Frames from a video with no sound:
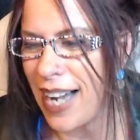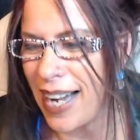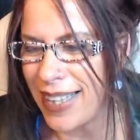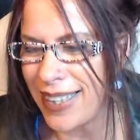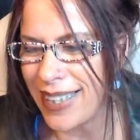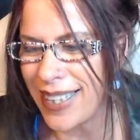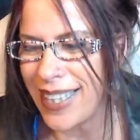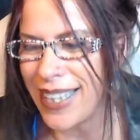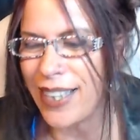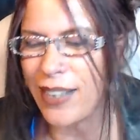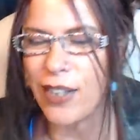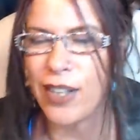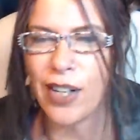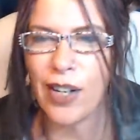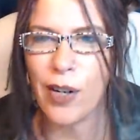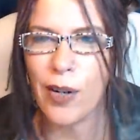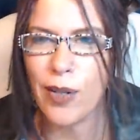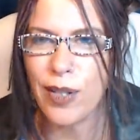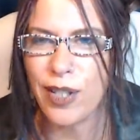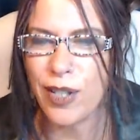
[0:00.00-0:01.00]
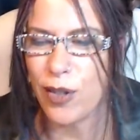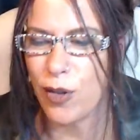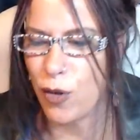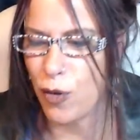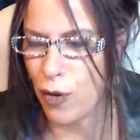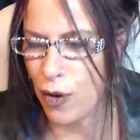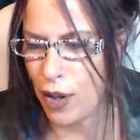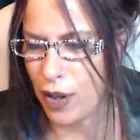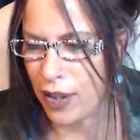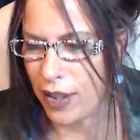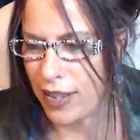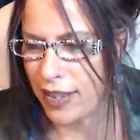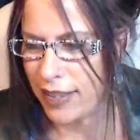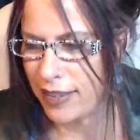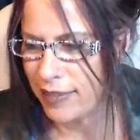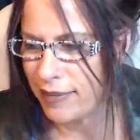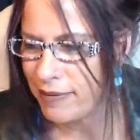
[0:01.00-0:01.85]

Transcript: I think Erekose is drunk.